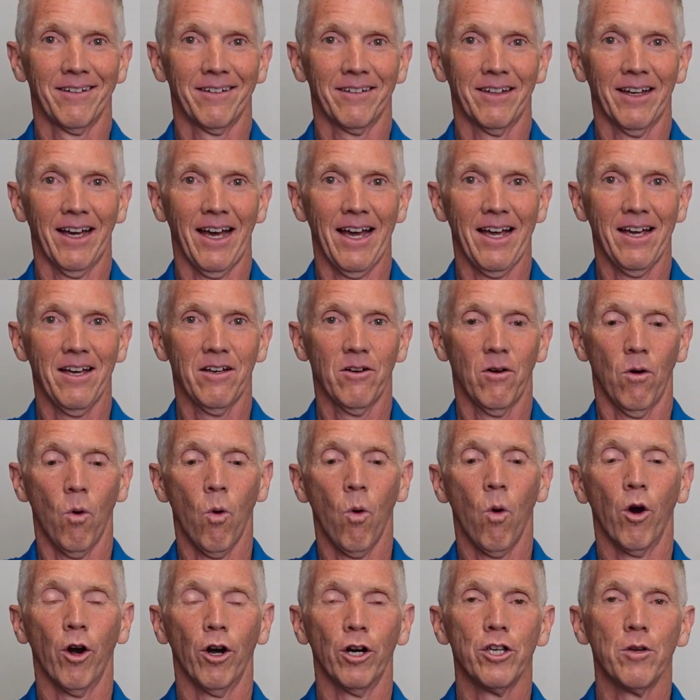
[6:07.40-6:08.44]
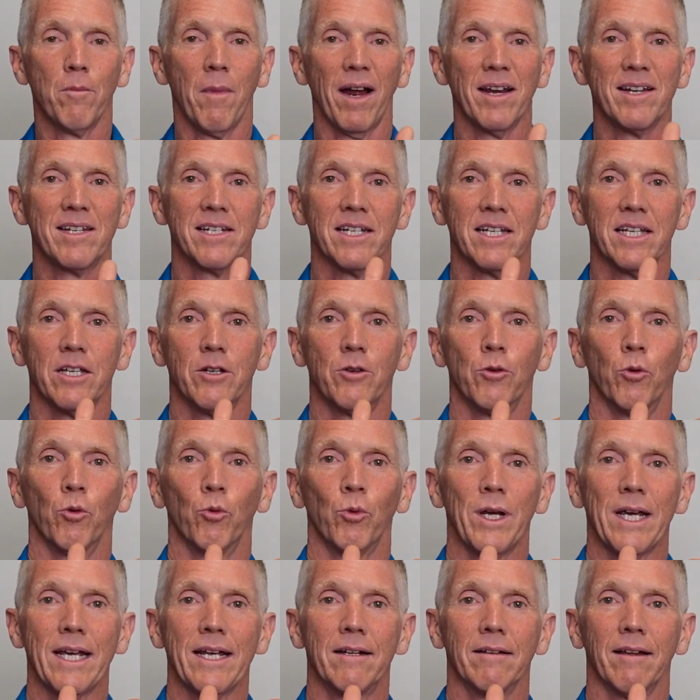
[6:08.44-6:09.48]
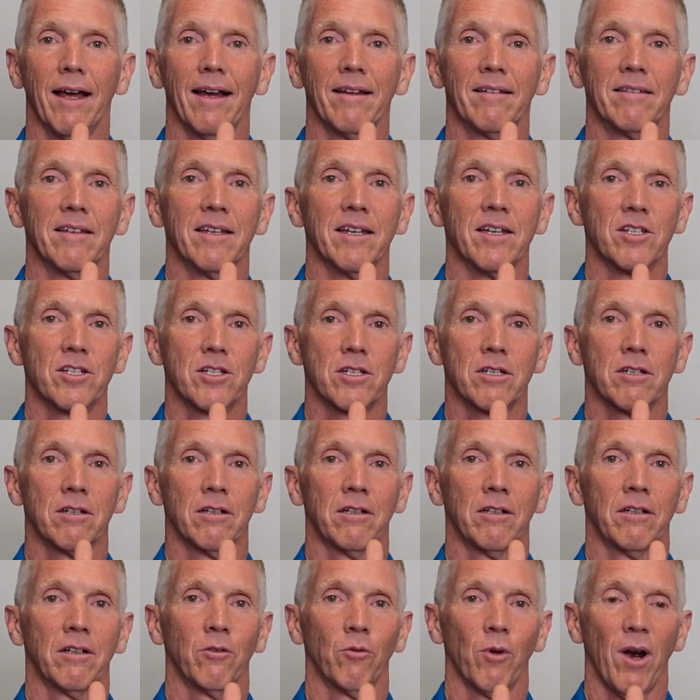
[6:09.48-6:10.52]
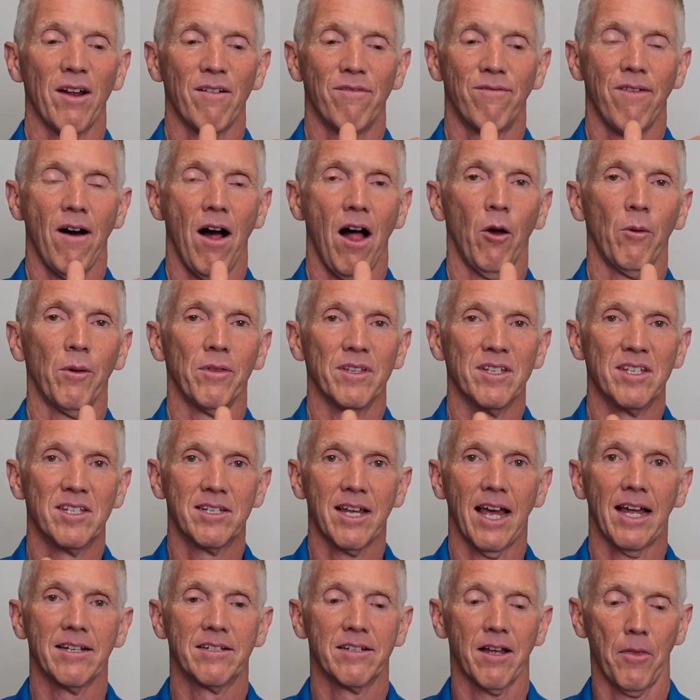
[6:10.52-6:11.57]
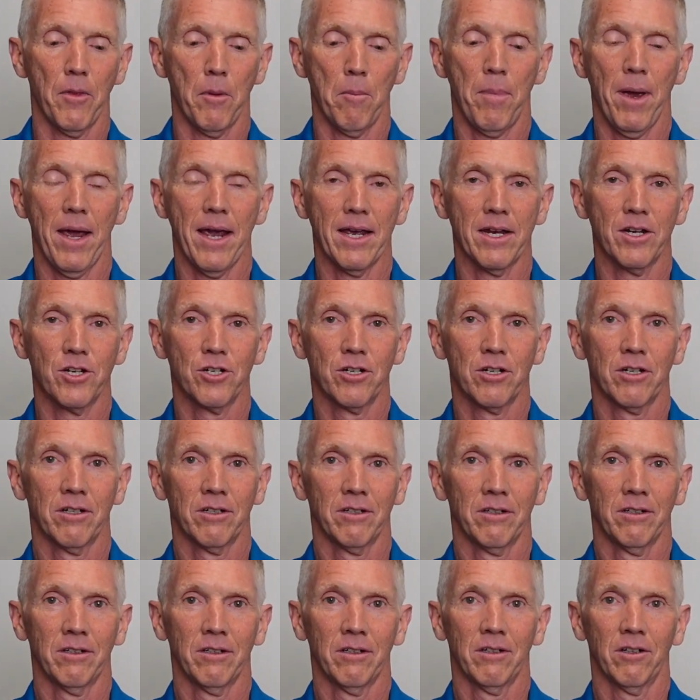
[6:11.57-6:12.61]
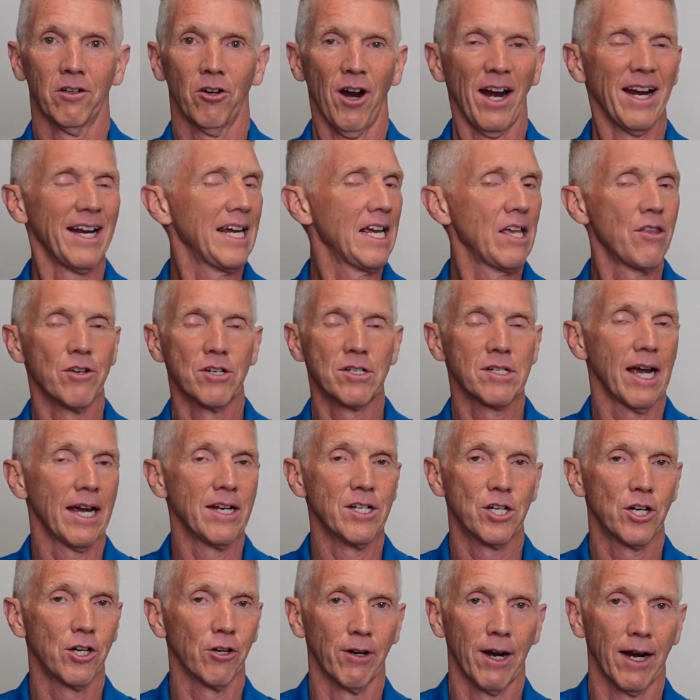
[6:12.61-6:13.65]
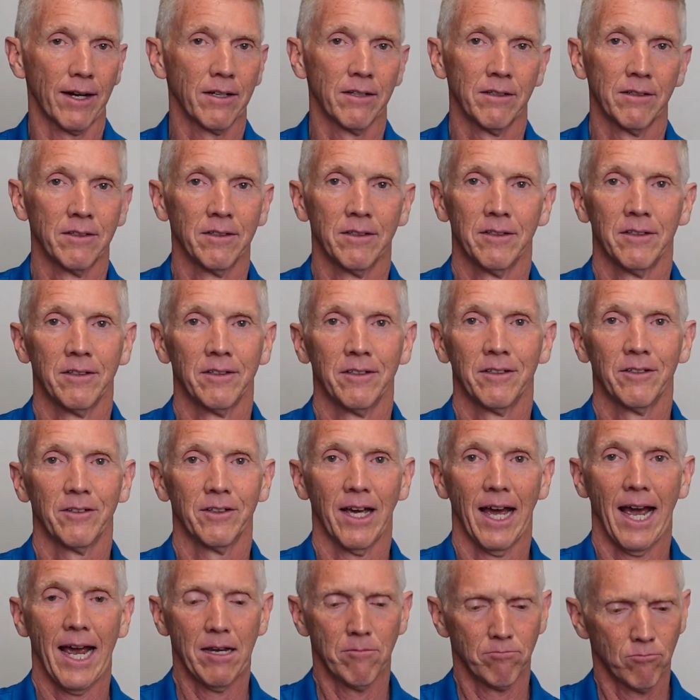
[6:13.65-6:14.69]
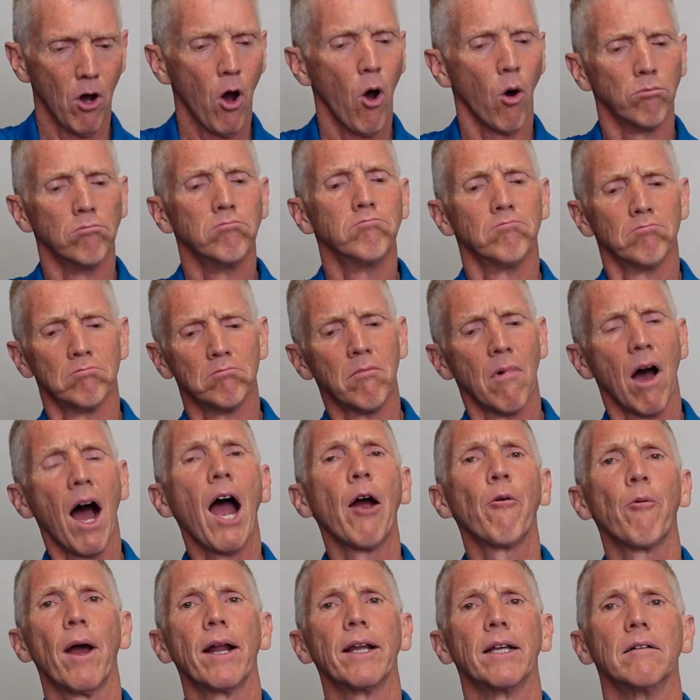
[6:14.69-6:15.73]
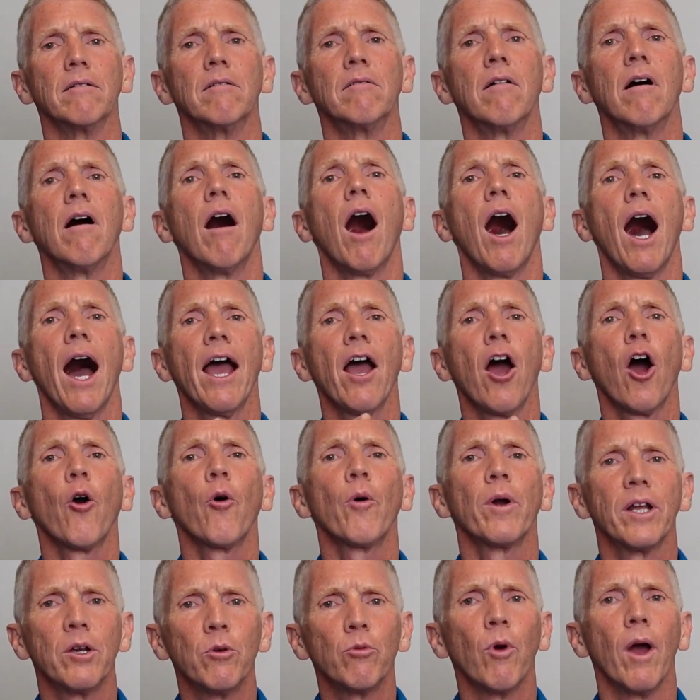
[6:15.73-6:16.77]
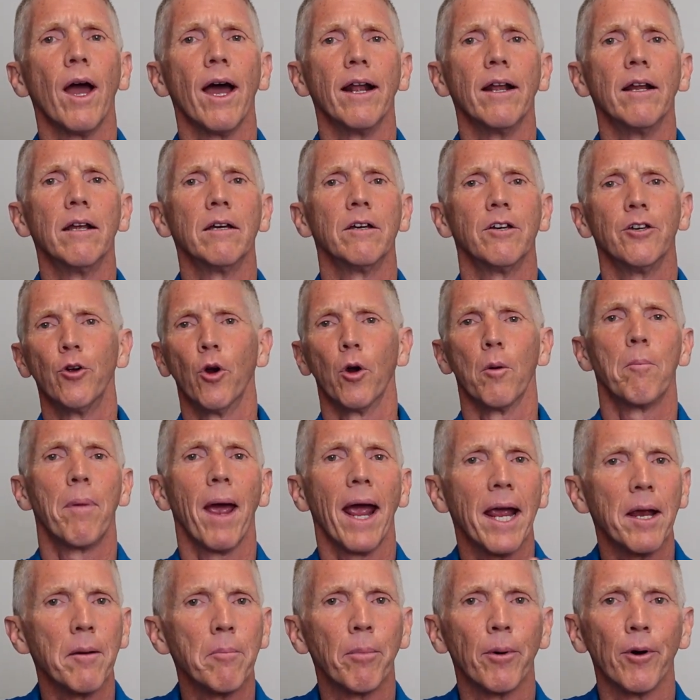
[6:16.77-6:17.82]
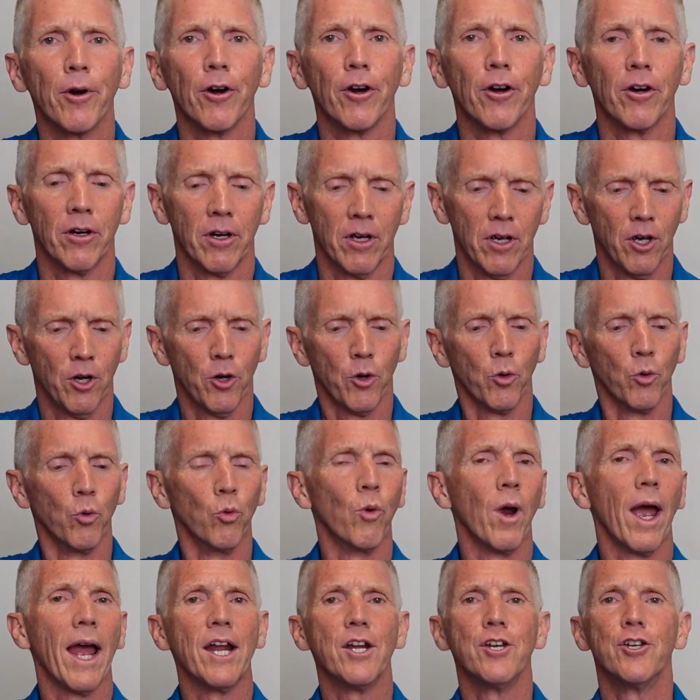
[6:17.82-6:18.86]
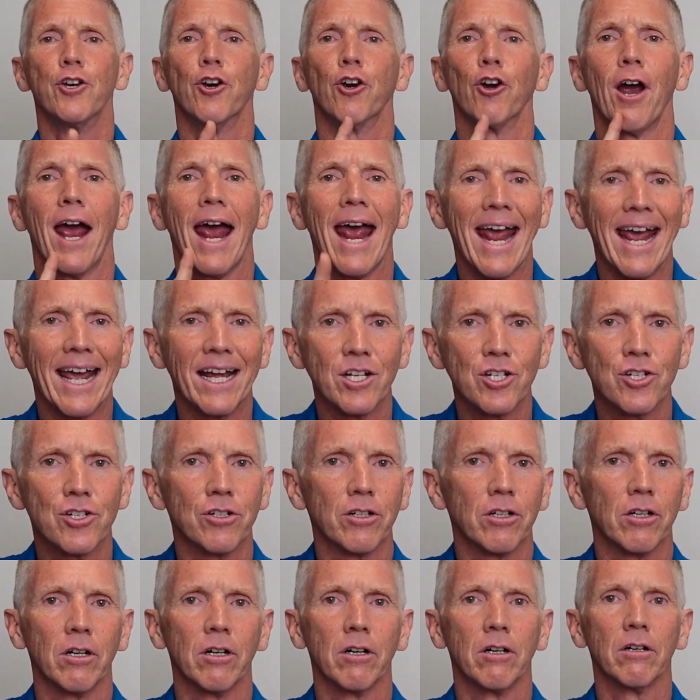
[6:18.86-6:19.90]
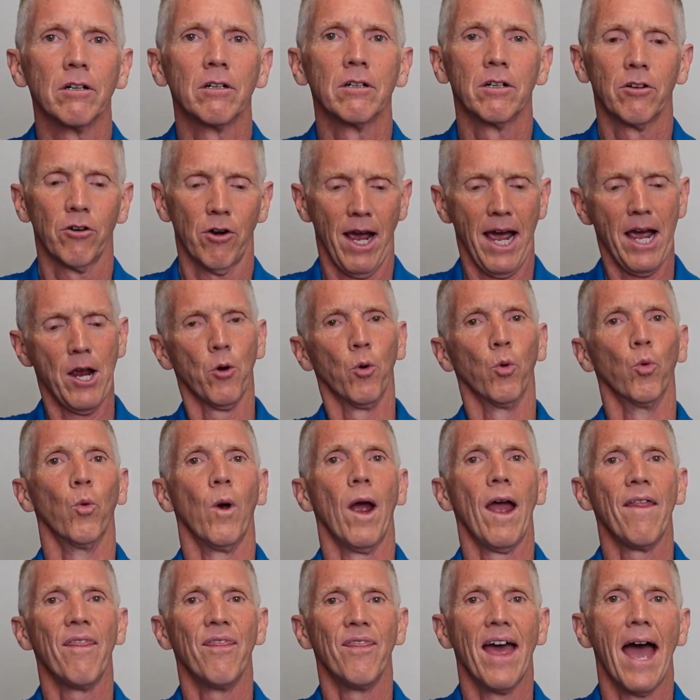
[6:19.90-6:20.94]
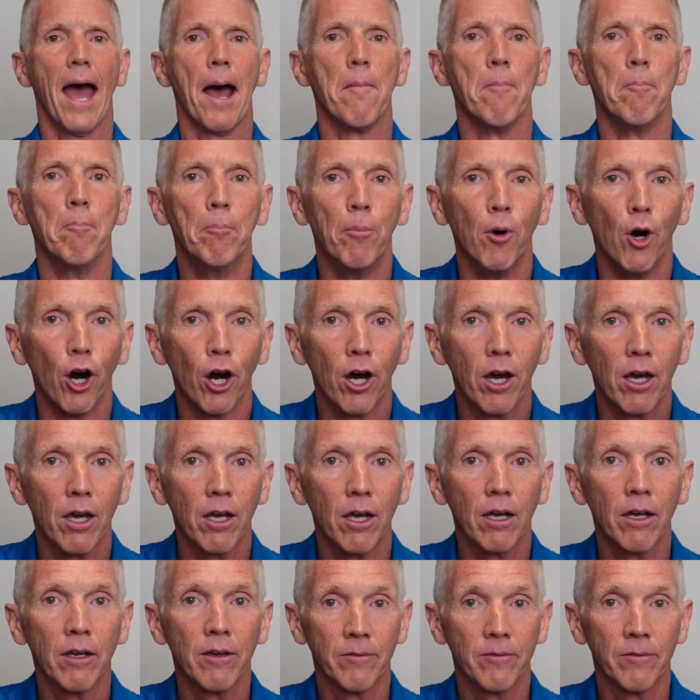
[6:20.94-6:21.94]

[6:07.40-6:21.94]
Okay? Or you might see read like this, right? Following the sentence on the page, right? Either sign's correct. Okay? Oh, I read it. I already read your paper, read your answer, right? Read that book,